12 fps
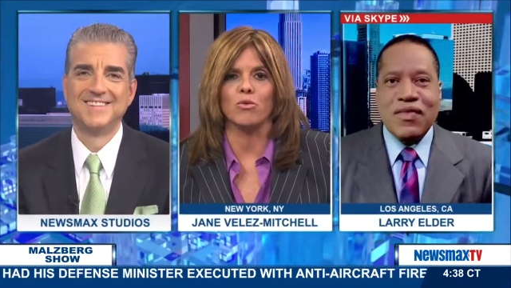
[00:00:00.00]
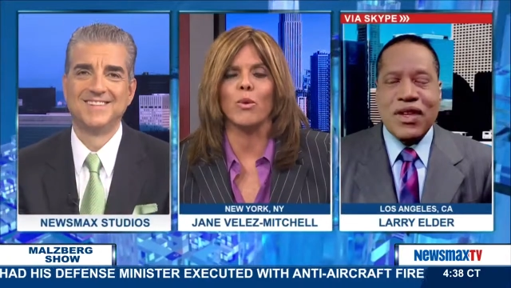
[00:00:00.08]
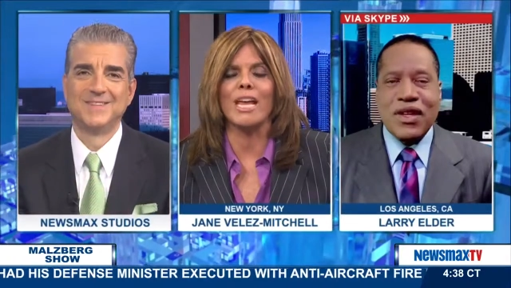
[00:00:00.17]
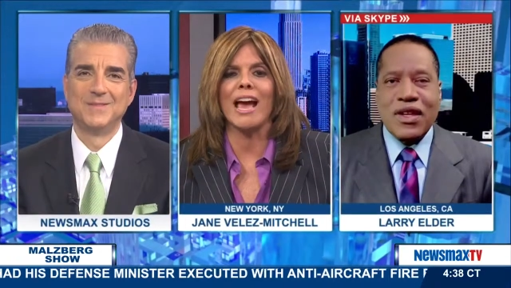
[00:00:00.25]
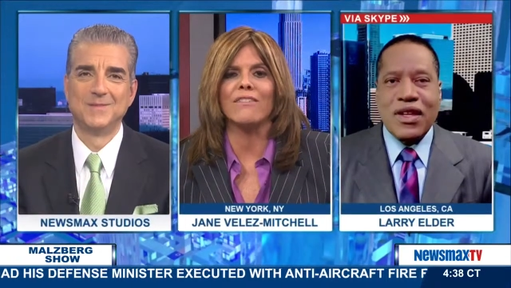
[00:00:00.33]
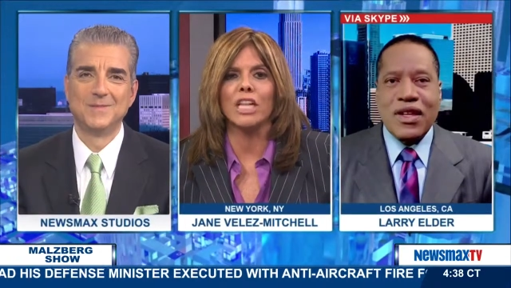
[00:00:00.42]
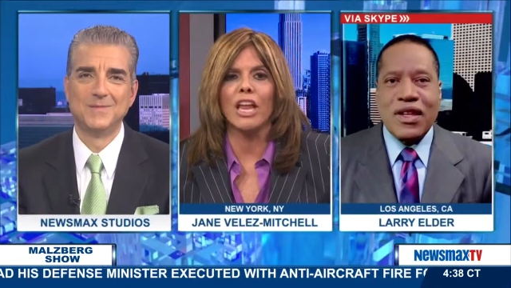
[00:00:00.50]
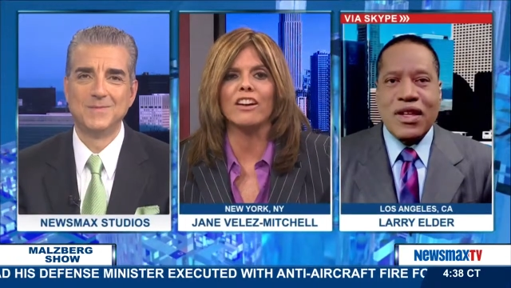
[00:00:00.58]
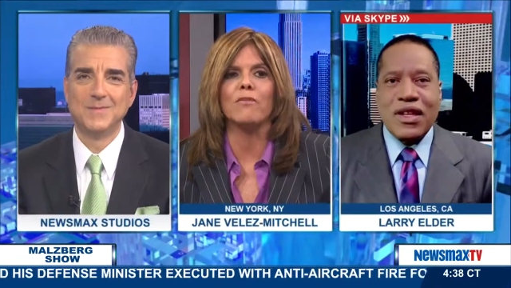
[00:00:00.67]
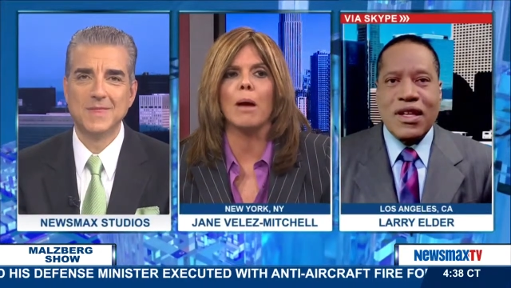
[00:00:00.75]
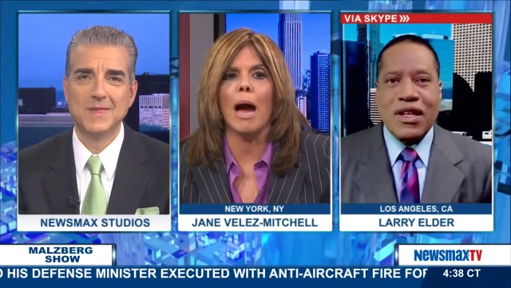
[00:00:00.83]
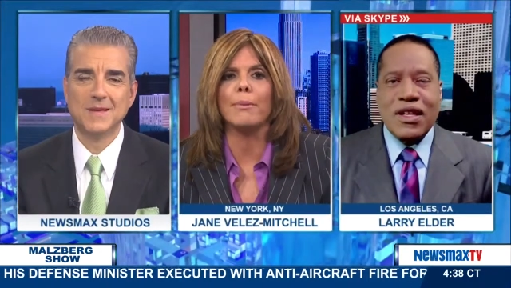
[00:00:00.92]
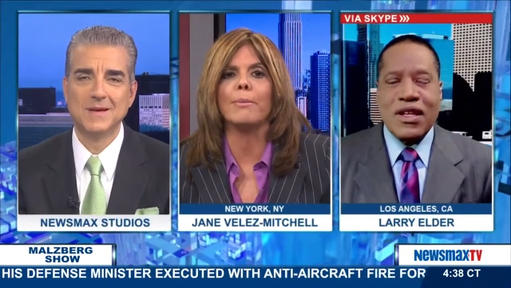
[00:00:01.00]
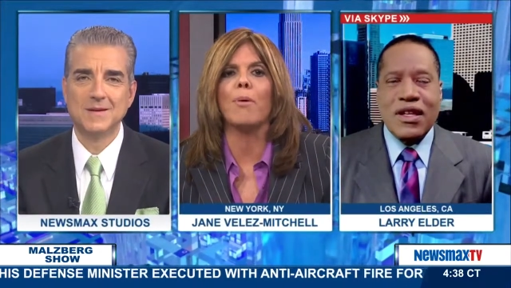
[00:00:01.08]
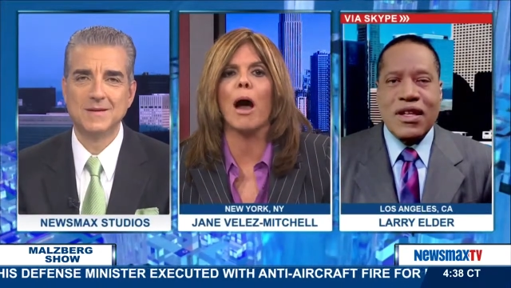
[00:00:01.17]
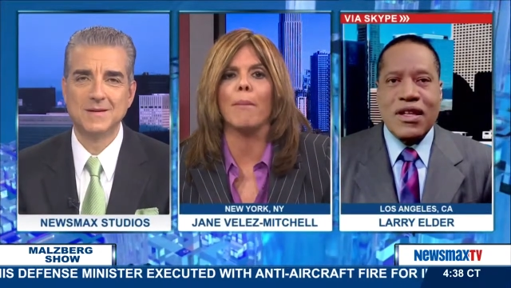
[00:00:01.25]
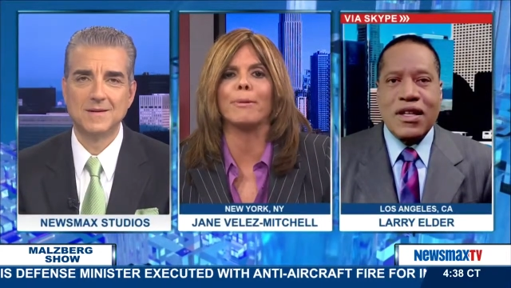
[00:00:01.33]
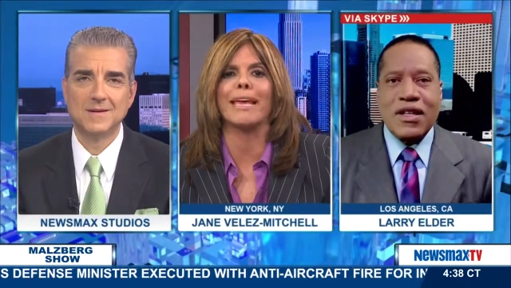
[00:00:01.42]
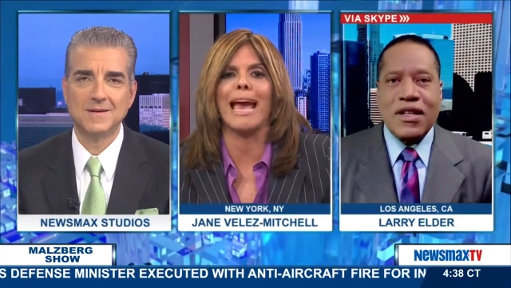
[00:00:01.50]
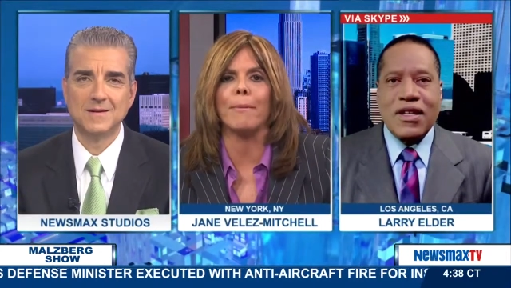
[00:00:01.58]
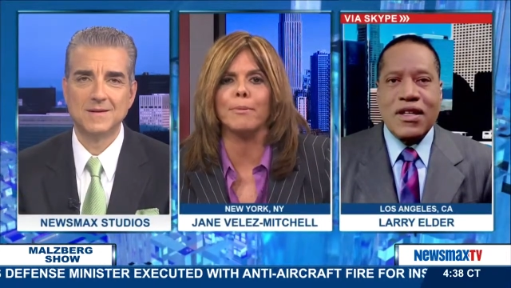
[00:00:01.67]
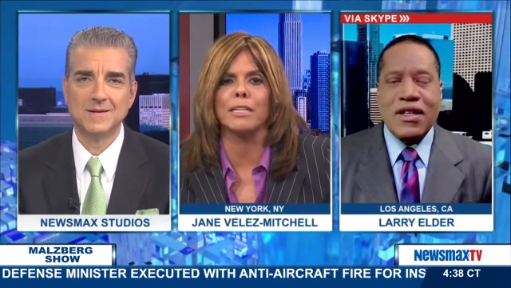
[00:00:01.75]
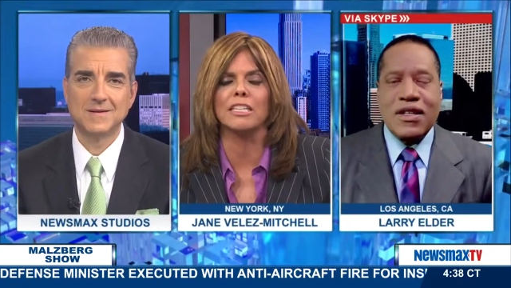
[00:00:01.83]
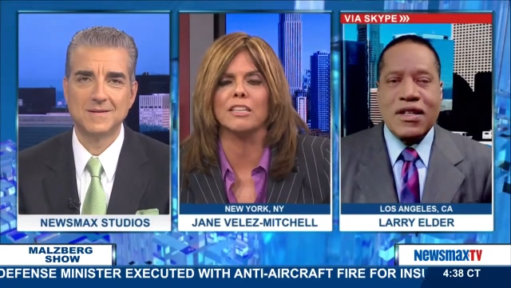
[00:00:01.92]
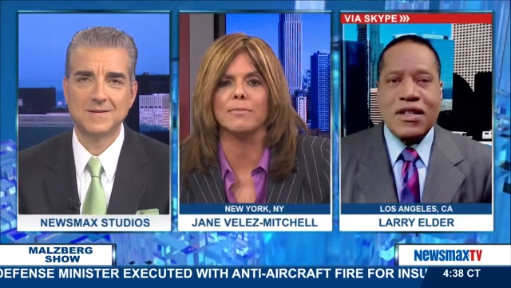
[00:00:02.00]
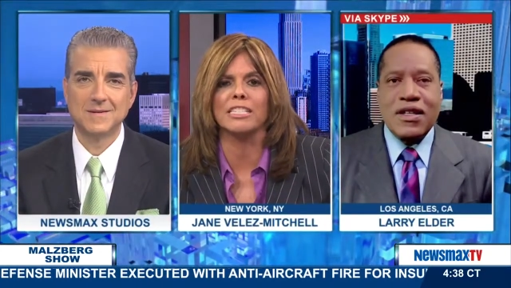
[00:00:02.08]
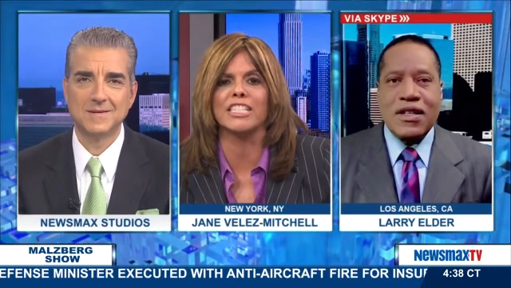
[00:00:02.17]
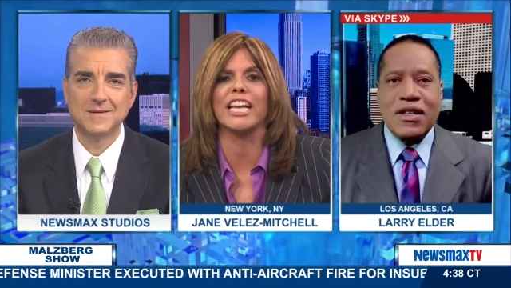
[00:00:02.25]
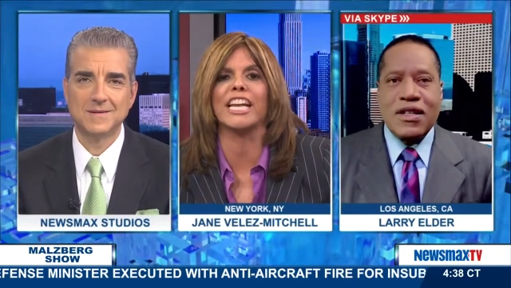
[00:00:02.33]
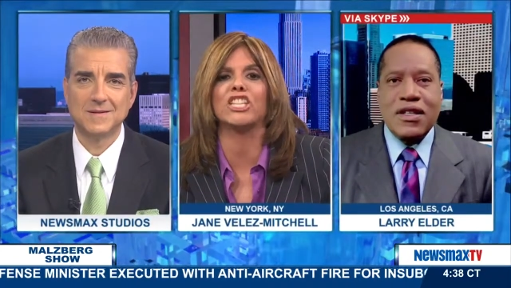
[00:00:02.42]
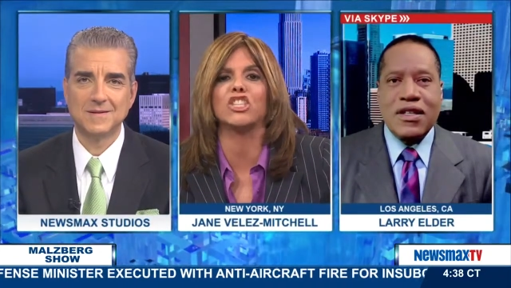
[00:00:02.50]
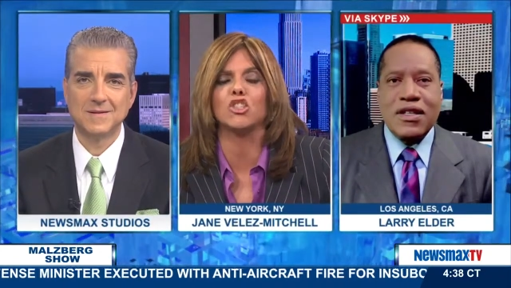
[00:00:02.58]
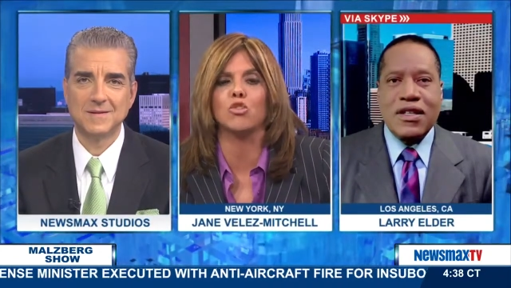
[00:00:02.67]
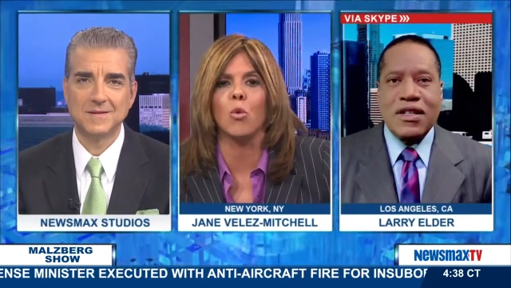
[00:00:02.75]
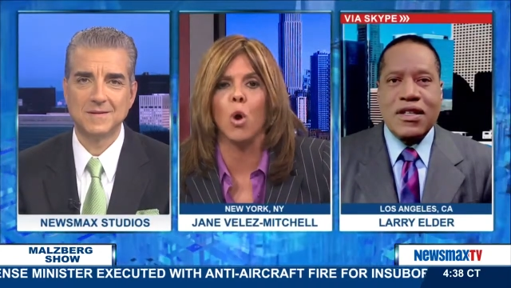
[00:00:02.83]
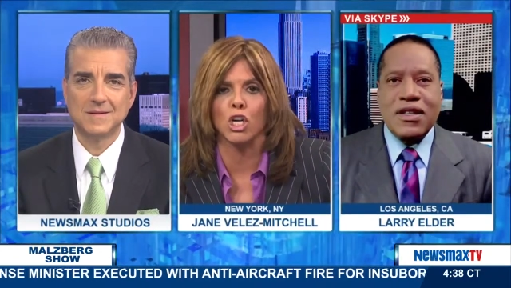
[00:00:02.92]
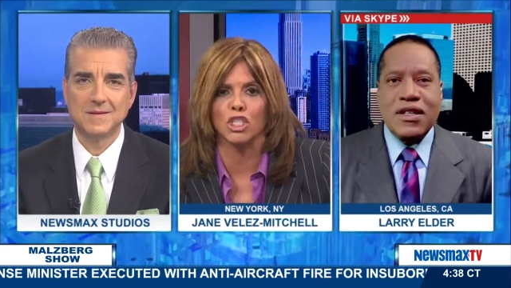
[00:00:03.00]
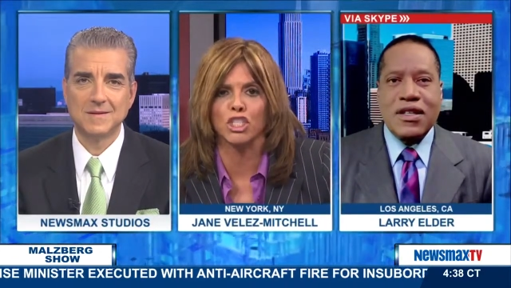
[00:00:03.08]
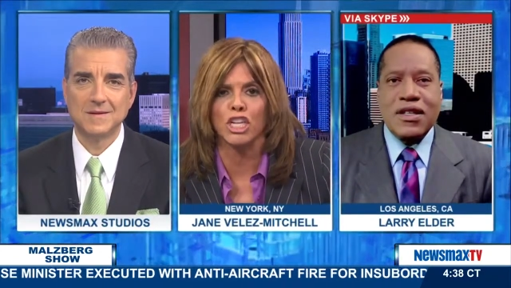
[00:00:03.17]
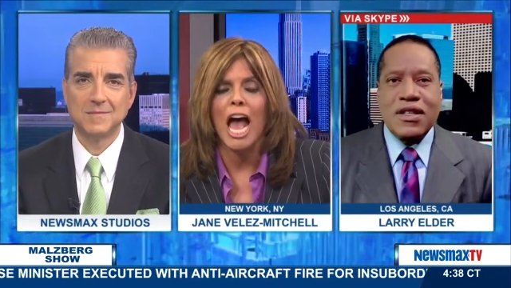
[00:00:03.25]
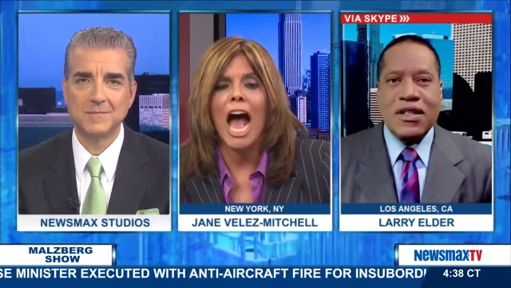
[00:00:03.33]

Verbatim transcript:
Speaker 1: we have a lot of mom and pop capitalism that's getting squished.